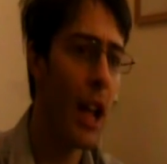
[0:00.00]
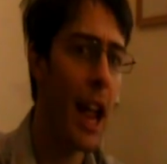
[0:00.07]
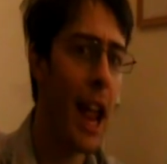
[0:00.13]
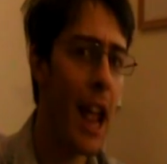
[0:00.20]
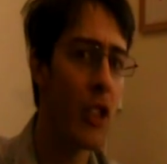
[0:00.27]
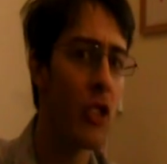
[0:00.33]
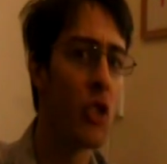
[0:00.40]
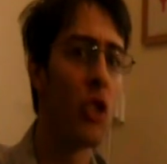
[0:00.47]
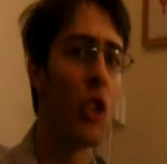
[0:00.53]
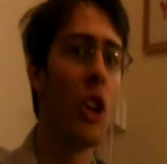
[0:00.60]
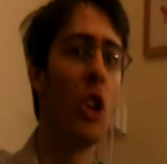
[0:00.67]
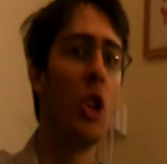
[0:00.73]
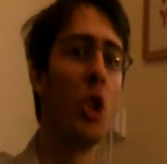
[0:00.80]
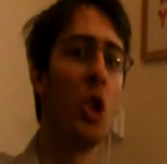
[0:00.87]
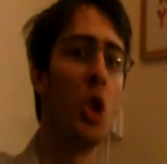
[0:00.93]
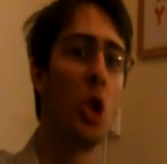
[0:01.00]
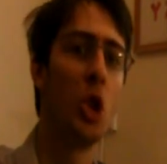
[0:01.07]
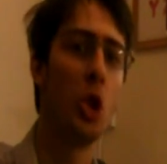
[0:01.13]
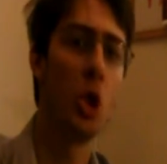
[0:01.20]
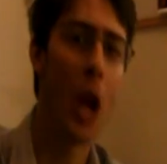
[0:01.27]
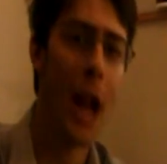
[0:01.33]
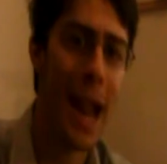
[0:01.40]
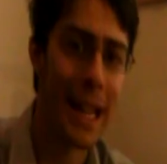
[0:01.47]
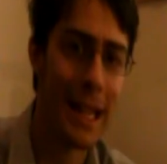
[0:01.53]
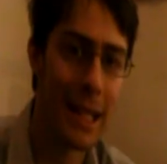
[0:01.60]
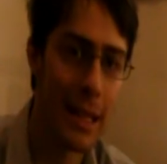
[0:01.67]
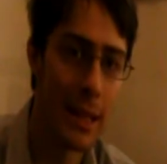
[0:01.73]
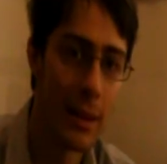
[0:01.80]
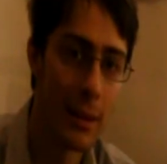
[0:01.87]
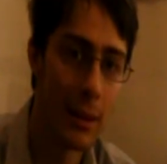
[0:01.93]
It's
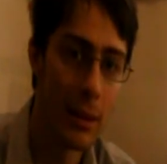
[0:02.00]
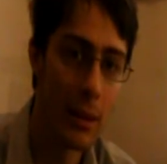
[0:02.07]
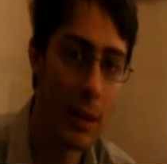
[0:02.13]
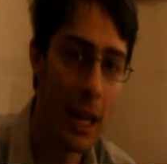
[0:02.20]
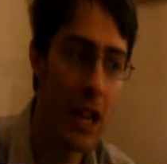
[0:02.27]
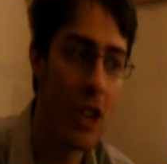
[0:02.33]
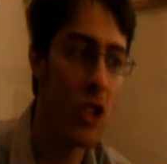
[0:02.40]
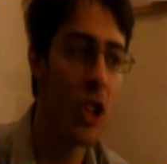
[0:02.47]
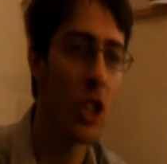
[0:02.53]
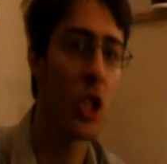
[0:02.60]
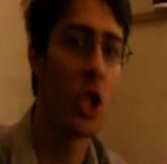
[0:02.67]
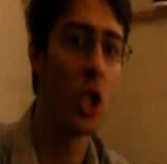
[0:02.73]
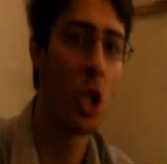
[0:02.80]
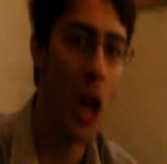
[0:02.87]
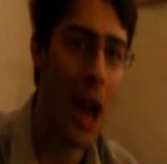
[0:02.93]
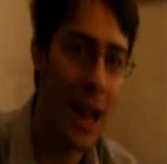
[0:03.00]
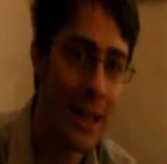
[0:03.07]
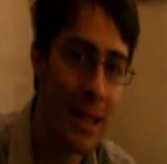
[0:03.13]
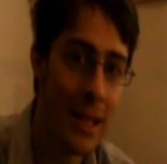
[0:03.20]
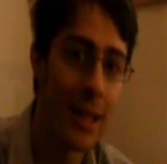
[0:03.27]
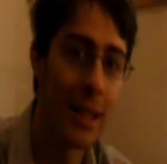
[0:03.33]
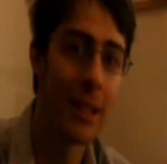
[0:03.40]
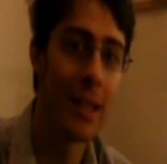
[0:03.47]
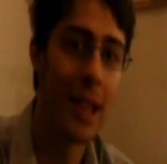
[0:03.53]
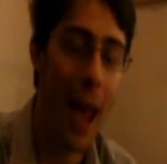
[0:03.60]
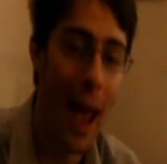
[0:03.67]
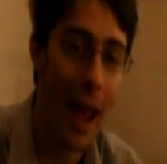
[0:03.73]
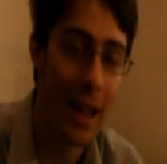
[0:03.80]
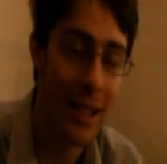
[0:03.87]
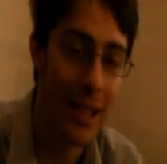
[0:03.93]
shit. It is a shit
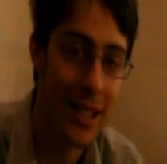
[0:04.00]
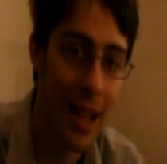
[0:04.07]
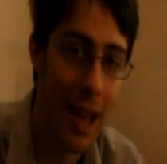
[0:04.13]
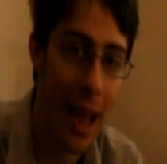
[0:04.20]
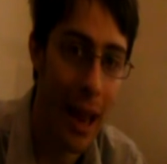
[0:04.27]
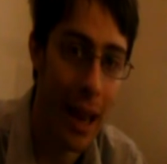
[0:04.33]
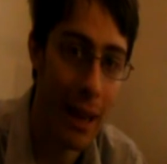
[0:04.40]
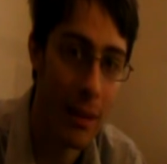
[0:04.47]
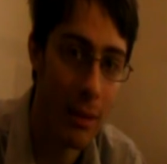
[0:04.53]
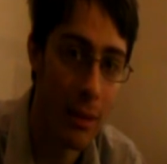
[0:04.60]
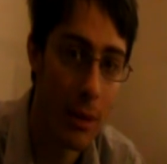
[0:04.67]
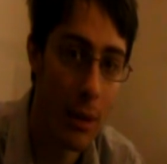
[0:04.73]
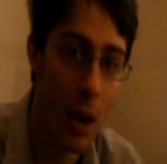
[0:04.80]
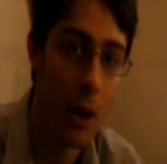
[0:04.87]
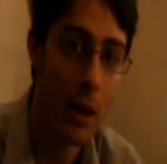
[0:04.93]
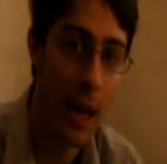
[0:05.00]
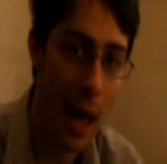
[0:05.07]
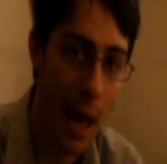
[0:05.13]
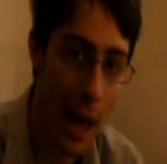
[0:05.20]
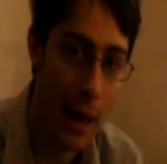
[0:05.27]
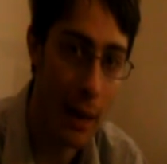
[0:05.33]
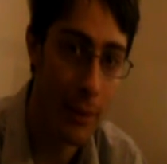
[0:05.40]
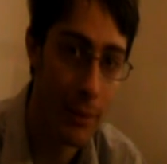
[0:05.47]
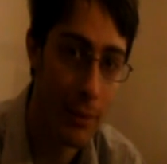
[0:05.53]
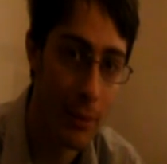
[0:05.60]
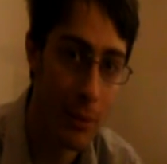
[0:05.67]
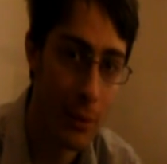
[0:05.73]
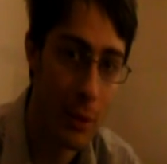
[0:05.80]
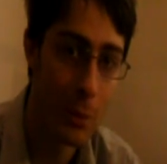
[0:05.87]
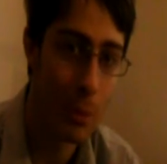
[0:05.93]
tank scene, okay?
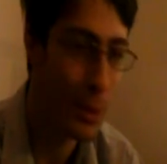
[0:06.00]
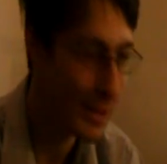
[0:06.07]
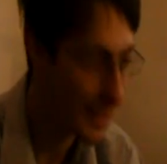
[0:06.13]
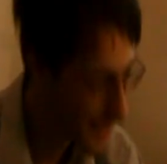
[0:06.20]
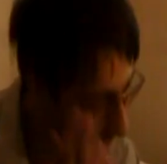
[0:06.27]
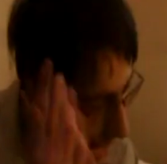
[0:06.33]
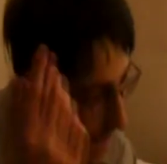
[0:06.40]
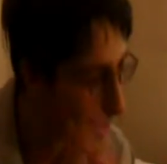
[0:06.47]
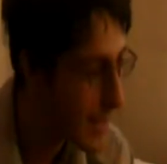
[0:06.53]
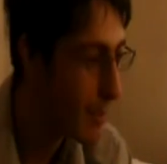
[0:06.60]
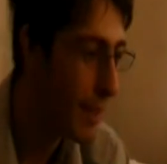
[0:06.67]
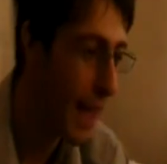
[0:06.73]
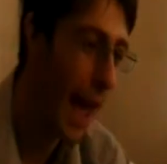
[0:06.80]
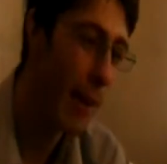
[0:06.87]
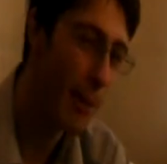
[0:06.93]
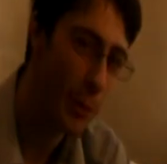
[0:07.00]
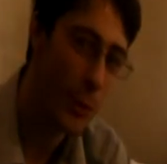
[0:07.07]
But let's get some game